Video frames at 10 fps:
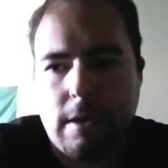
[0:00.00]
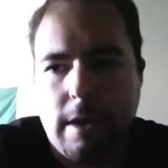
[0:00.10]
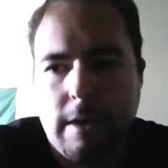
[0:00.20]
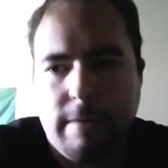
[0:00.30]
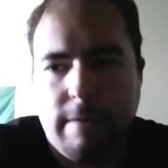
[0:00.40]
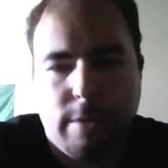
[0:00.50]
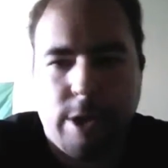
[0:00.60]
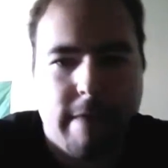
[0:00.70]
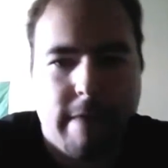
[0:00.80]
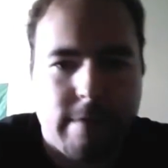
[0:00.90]
And if you're
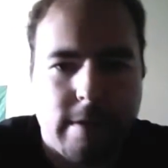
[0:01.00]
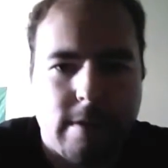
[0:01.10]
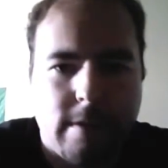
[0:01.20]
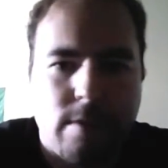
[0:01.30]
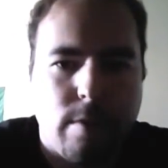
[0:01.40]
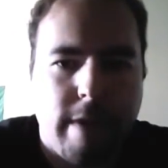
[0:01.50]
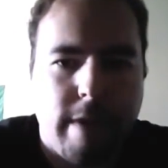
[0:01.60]
traveling to do